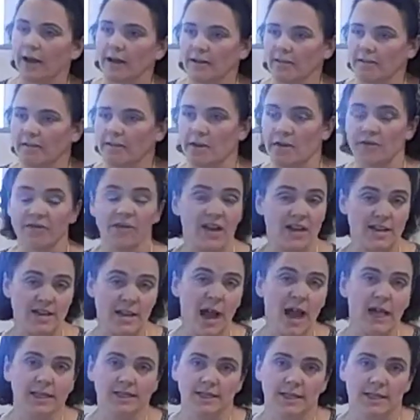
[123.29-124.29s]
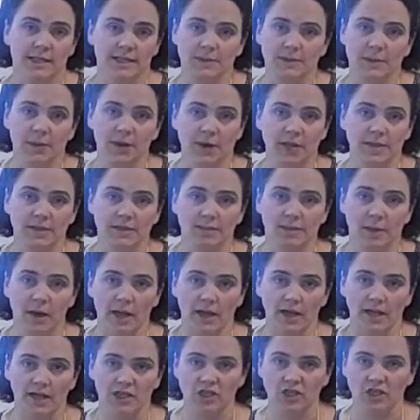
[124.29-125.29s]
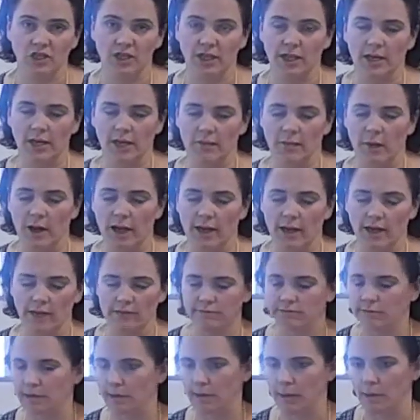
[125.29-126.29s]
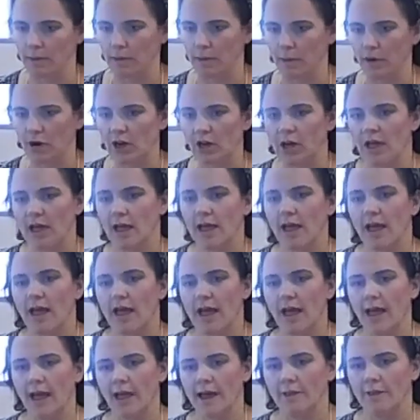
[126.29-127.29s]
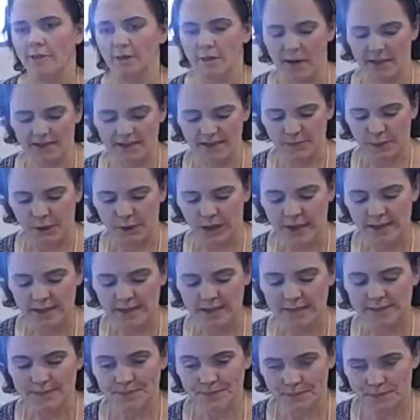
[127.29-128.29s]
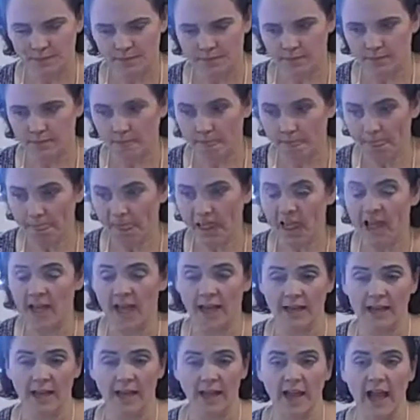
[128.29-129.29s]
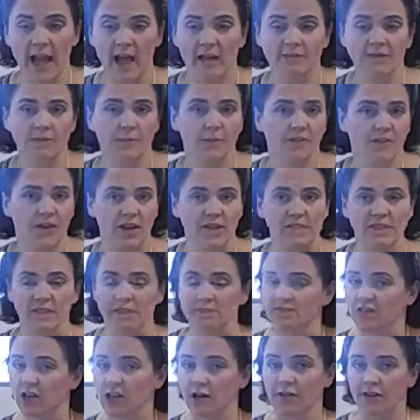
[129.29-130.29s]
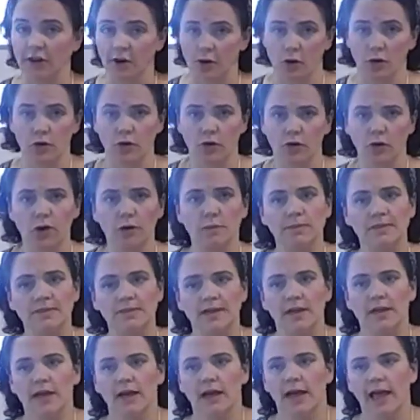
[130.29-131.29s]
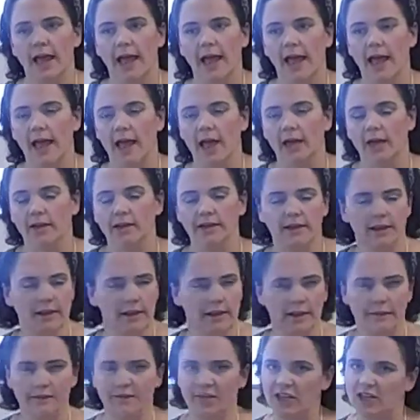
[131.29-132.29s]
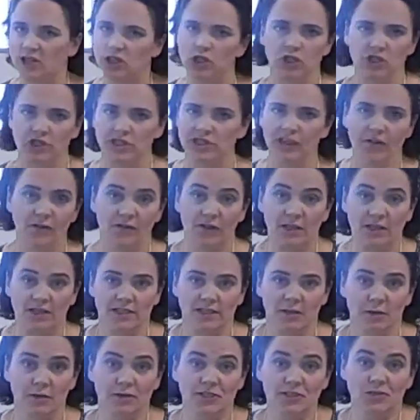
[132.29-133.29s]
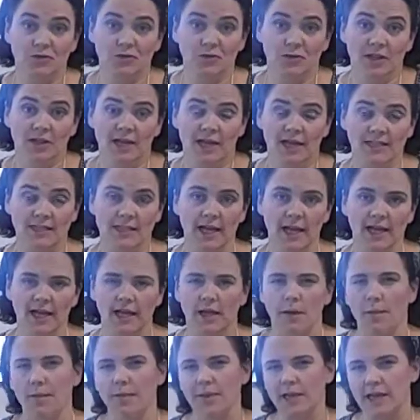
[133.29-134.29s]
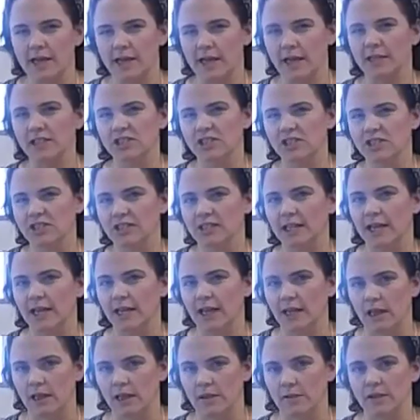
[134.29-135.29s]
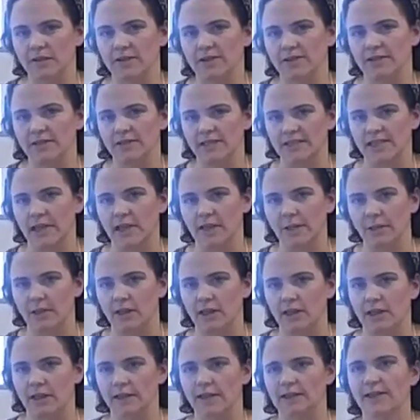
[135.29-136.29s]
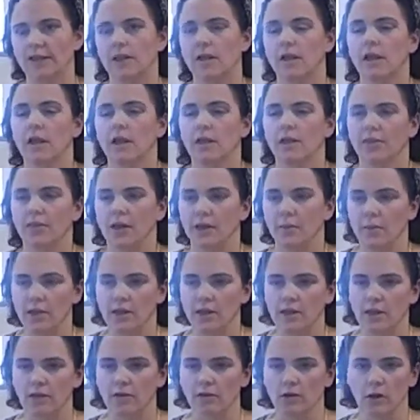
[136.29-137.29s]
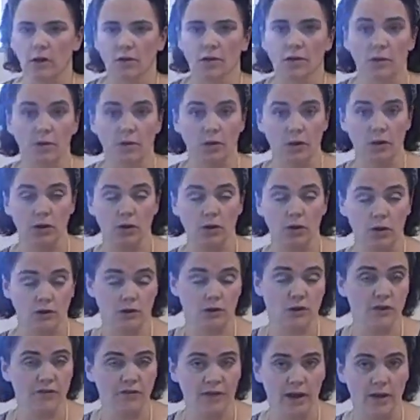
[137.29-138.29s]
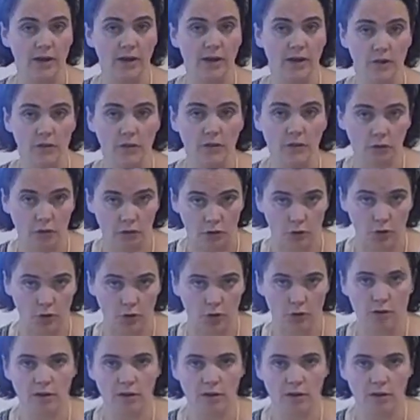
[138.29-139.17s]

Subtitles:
been a fantastic experience in my history, in my memory, in my experience, and I have some friends that have started their own groups, and they've each looked different, which is really exciting, but they each contain elements of the same things that make you know that when you go to a Vanguard Youth Group,